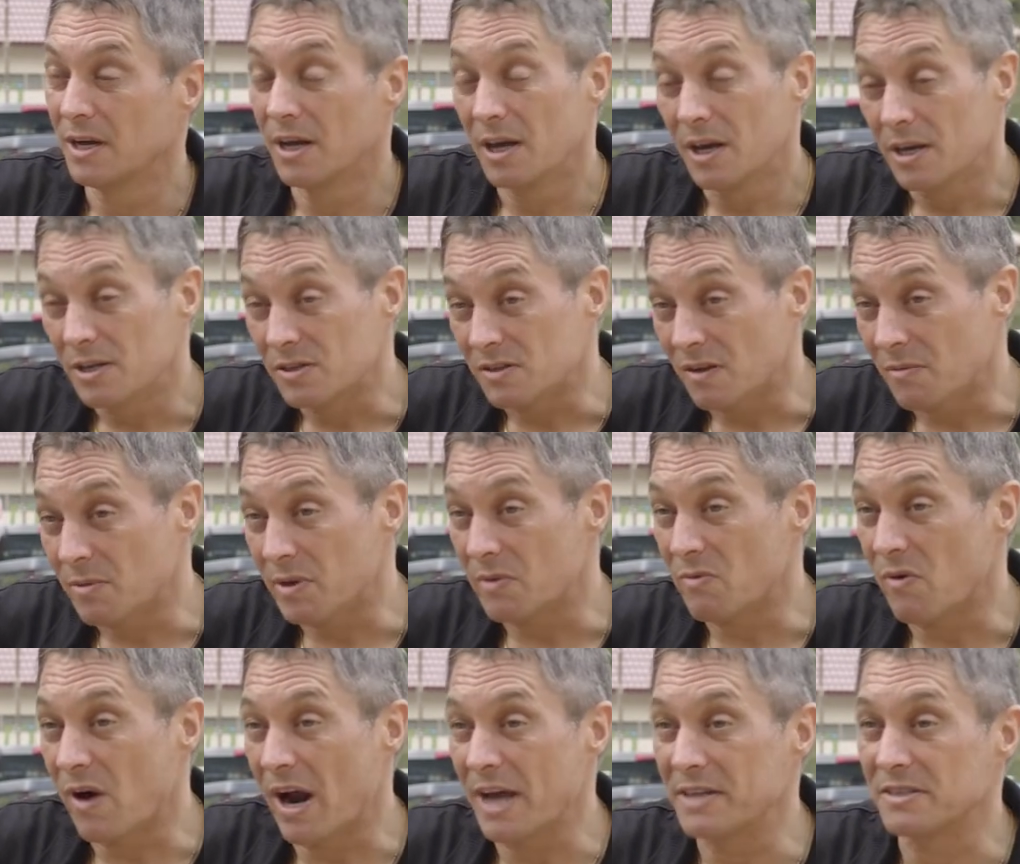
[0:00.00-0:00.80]
So I've
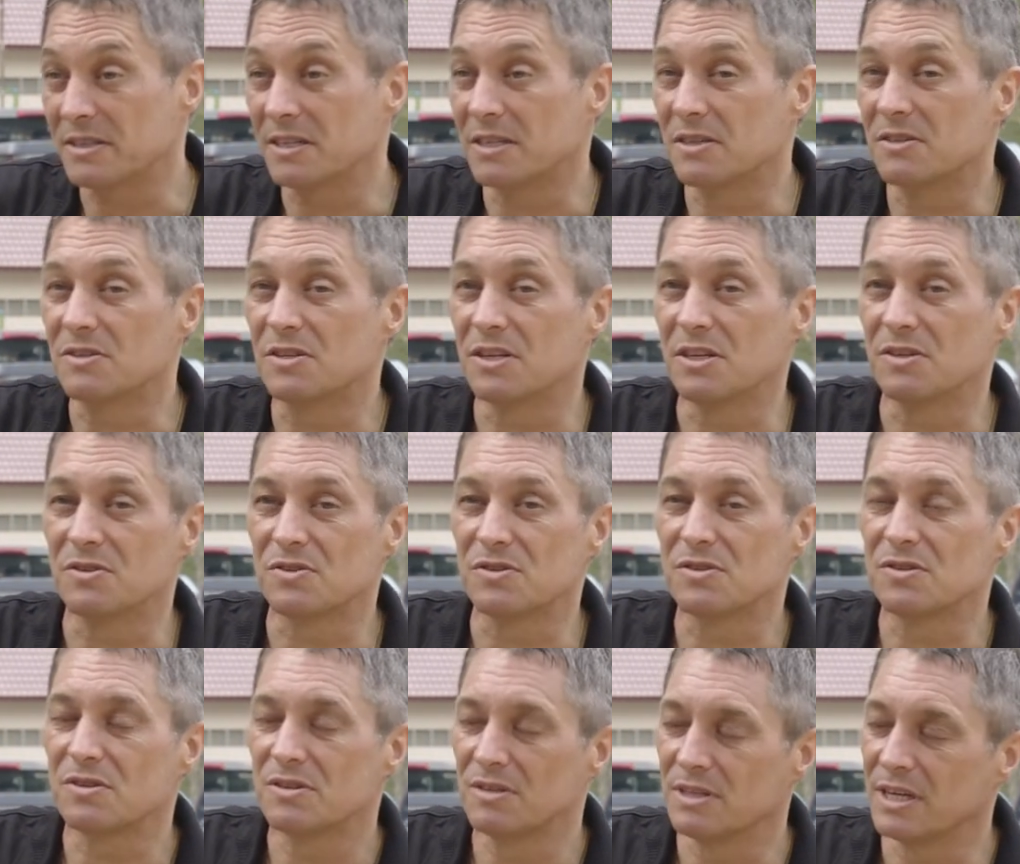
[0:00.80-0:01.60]
been racing
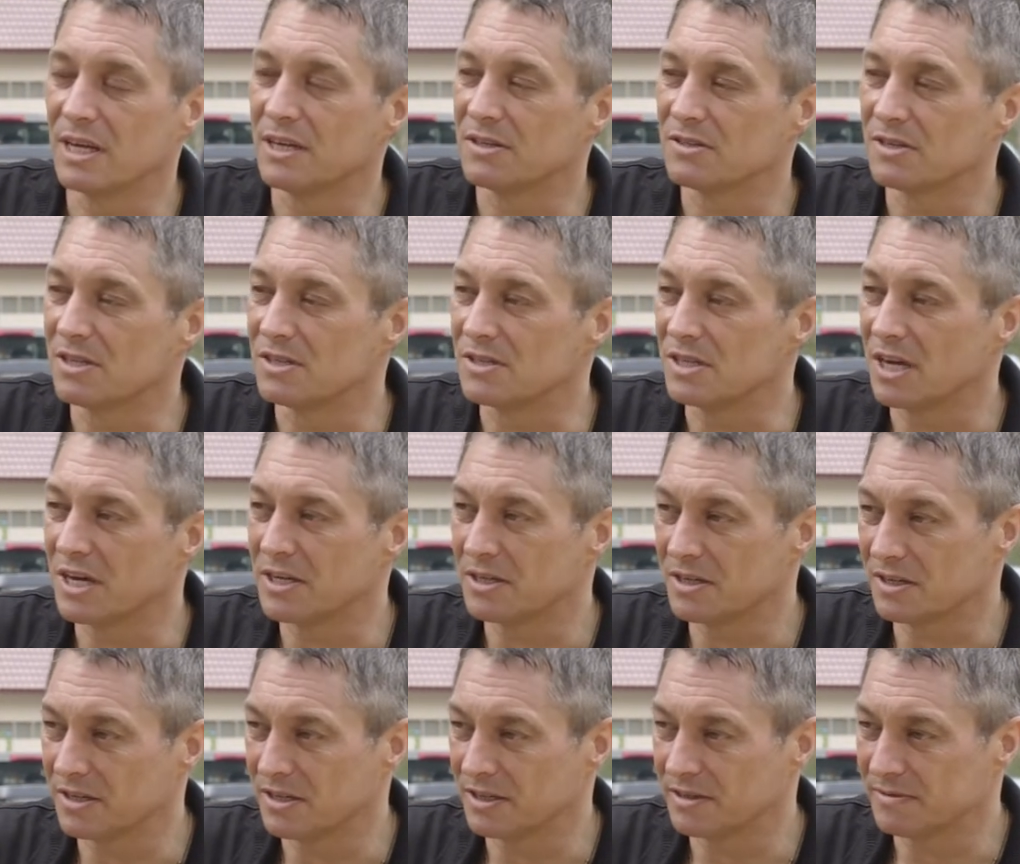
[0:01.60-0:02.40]
since
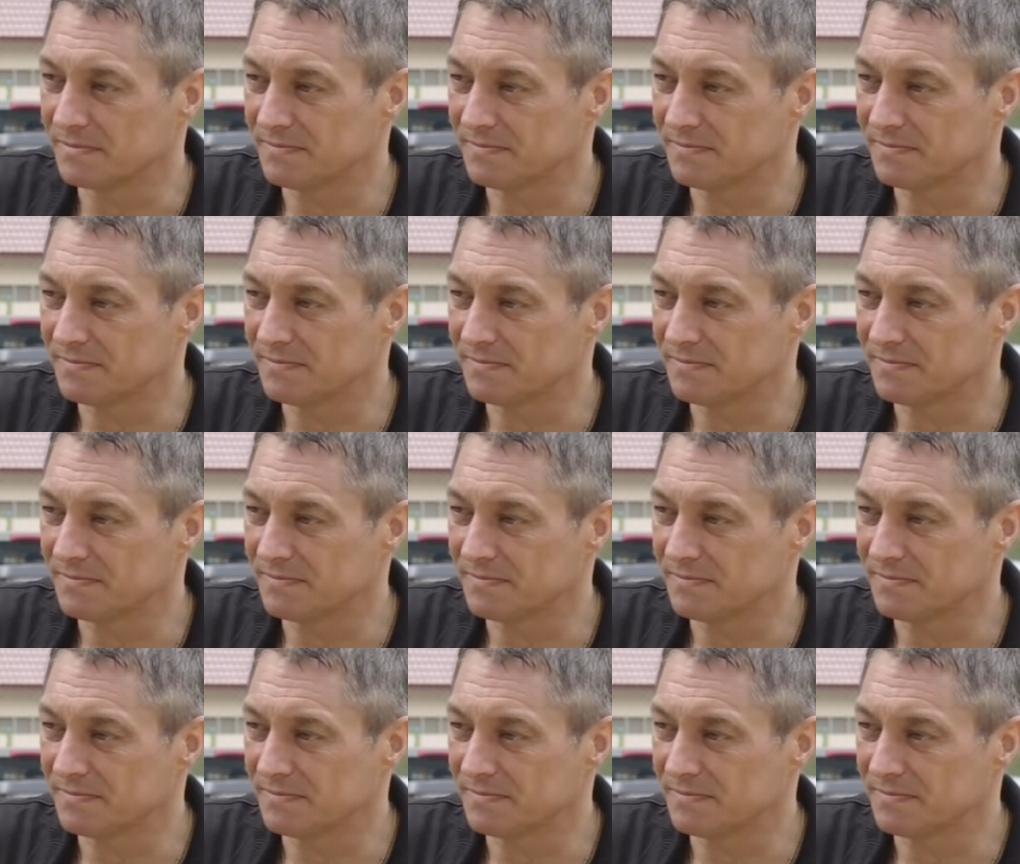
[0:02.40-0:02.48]
18.